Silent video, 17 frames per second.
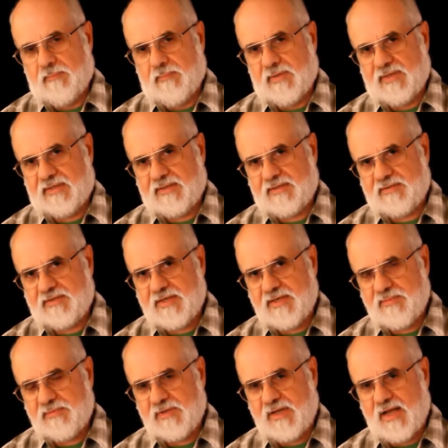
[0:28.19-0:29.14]
At the
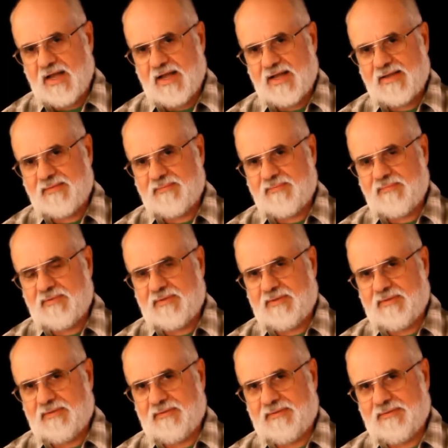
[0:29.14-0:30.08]
same time,
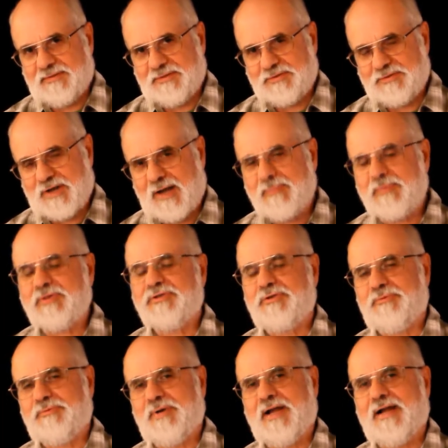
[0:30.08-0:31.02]
they're
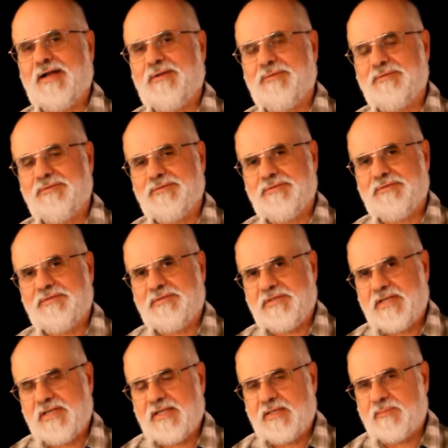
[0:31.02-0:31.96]
topics around
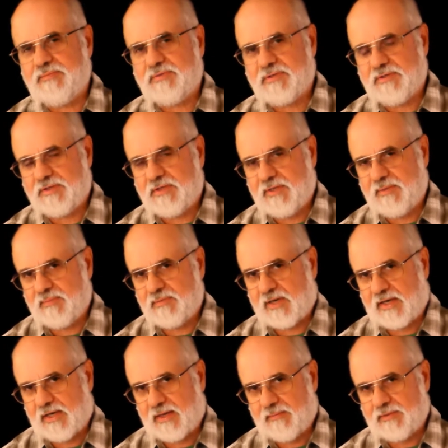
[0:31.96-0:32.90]
teams and team
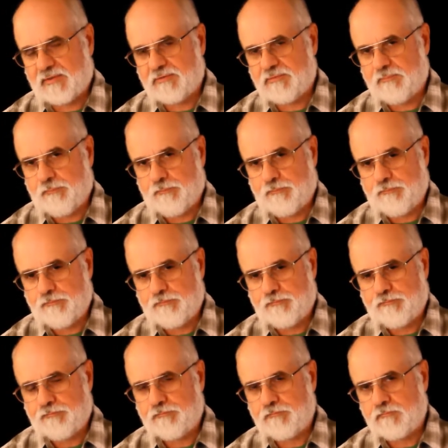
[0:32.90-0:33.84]
dynamics.
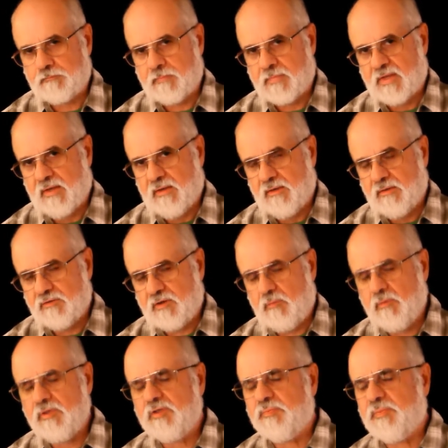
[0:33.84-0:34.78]
So
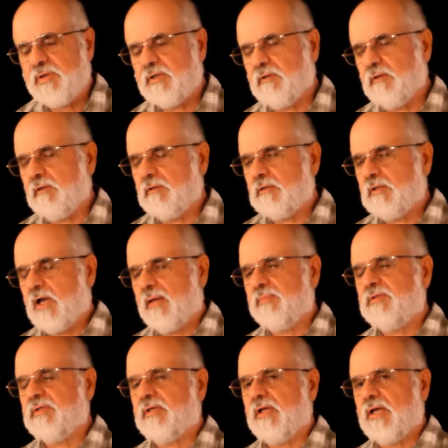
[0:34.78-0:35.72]
I want to spend a little
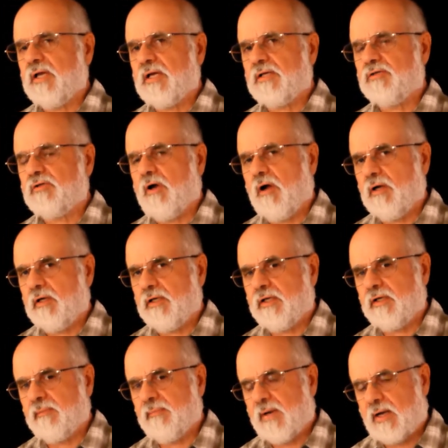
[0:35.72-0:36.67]
time today
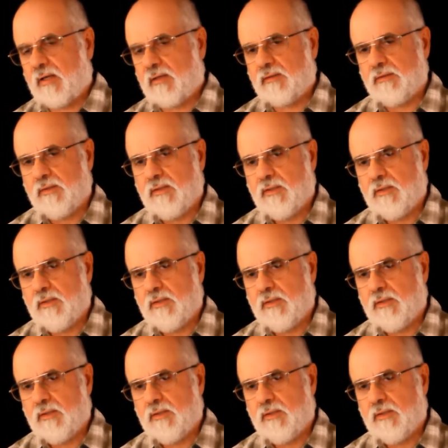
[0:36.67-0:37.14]
talking about